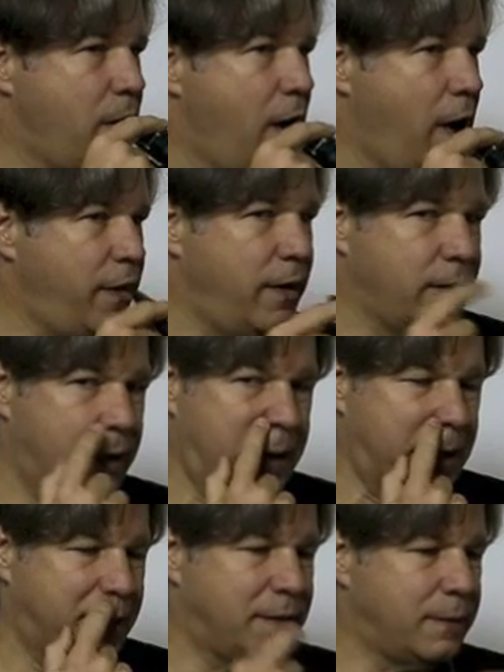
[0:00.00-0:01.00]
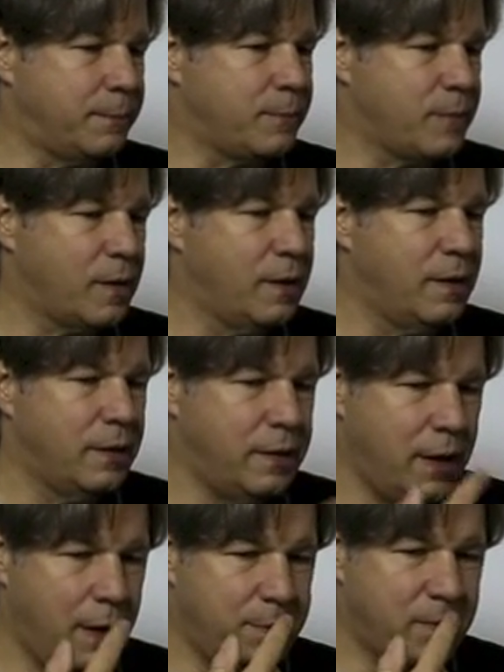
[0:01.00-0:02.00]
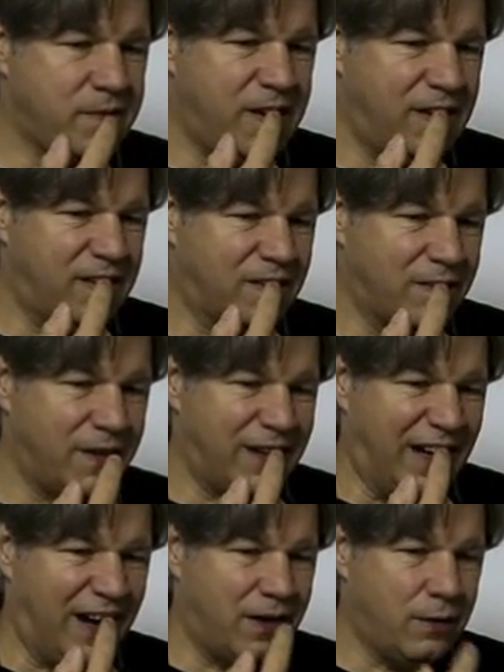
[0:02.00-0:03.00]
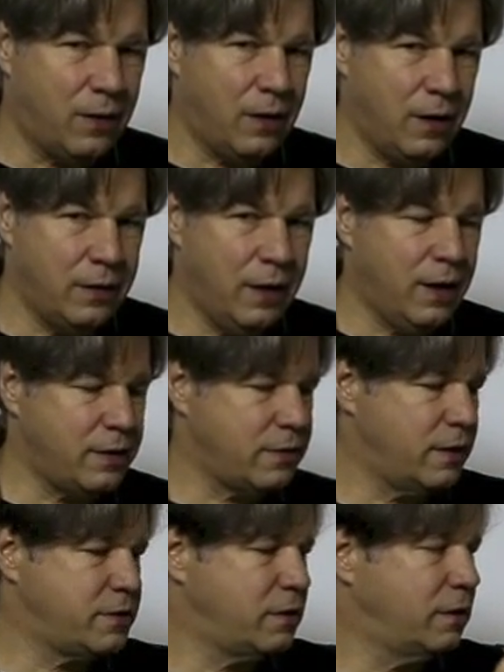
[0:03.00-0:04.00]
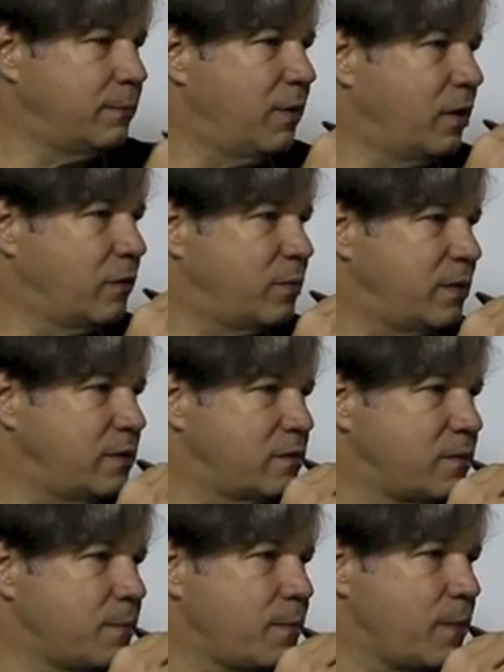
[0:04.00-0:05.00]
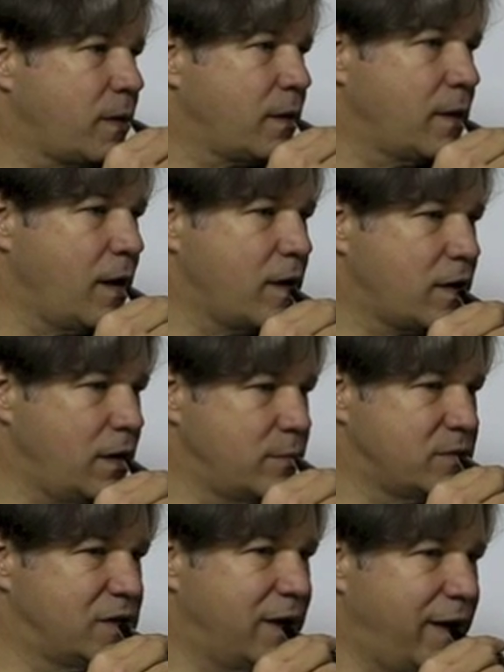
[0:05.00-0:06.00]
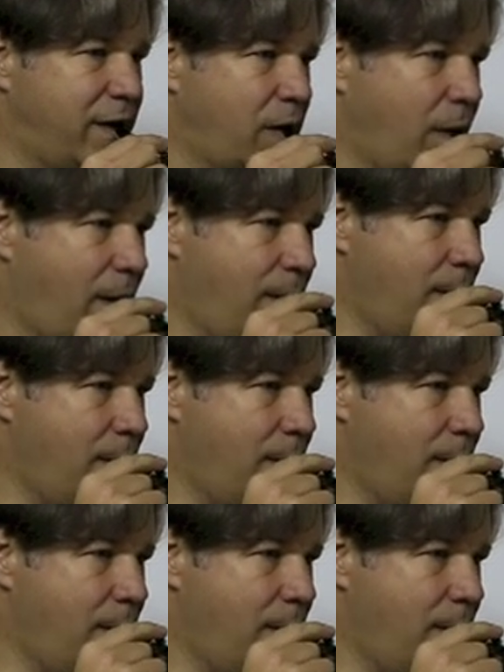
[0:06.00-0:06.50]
they're connected. The upper teeth right now are not touching the mouthpiece. That comes later.